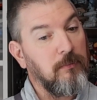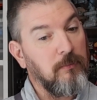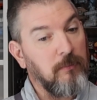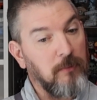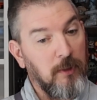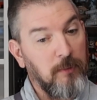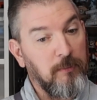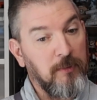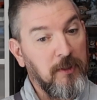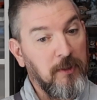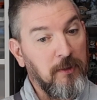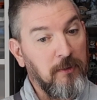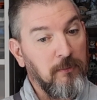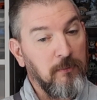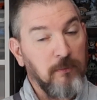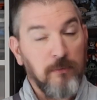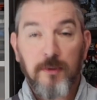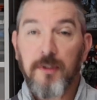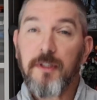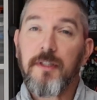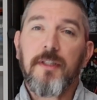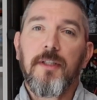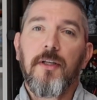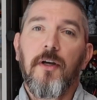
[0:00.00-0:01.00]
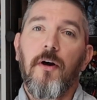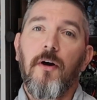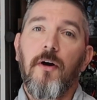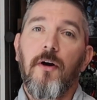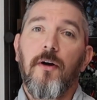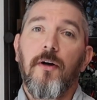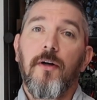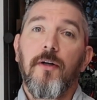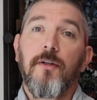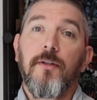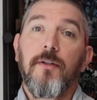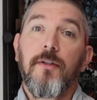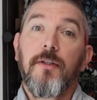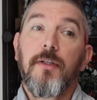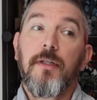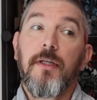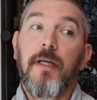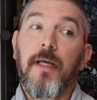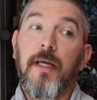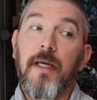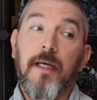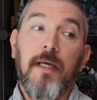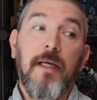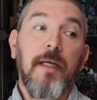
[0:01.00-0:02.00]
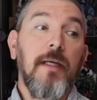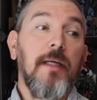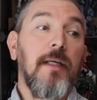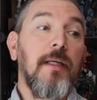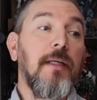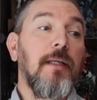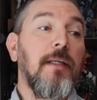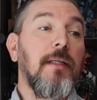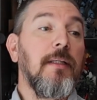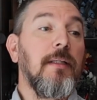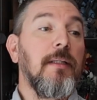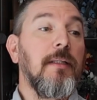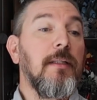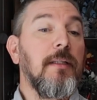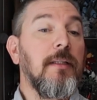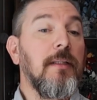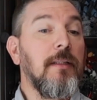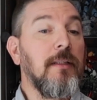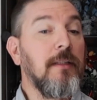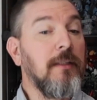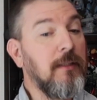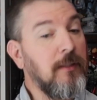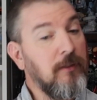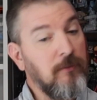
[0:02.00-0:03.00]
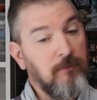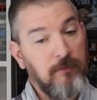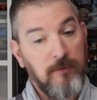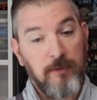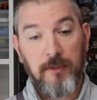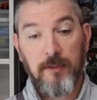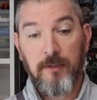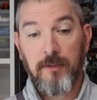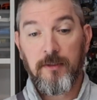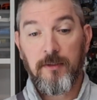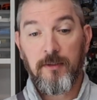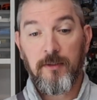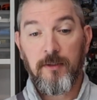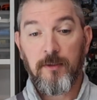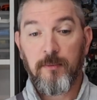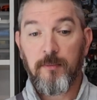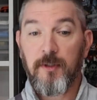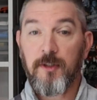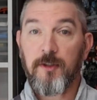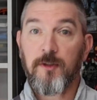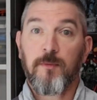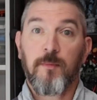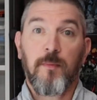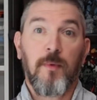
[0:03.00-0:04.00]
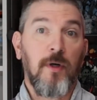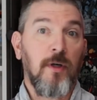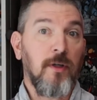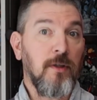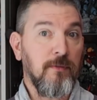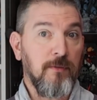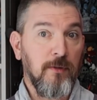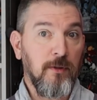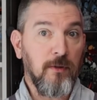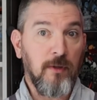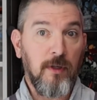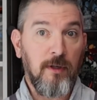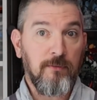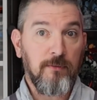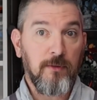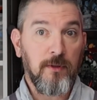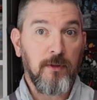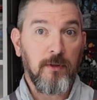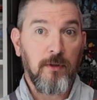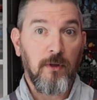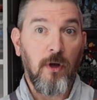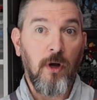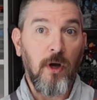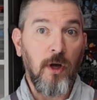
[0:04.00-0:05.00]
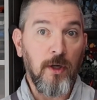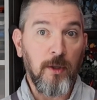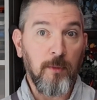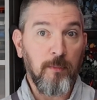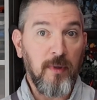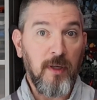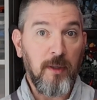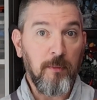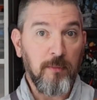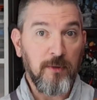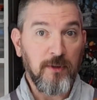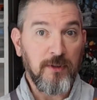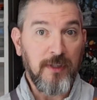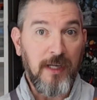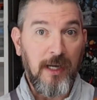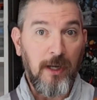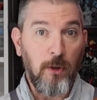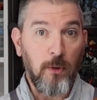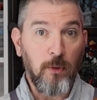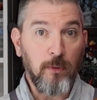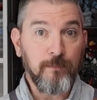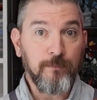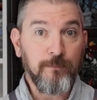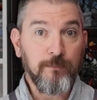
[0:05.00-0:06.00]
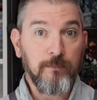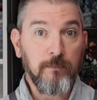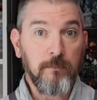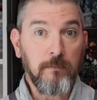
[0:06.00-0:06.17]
rubbing really hard, and leaving the best part of your effort on a paper towel?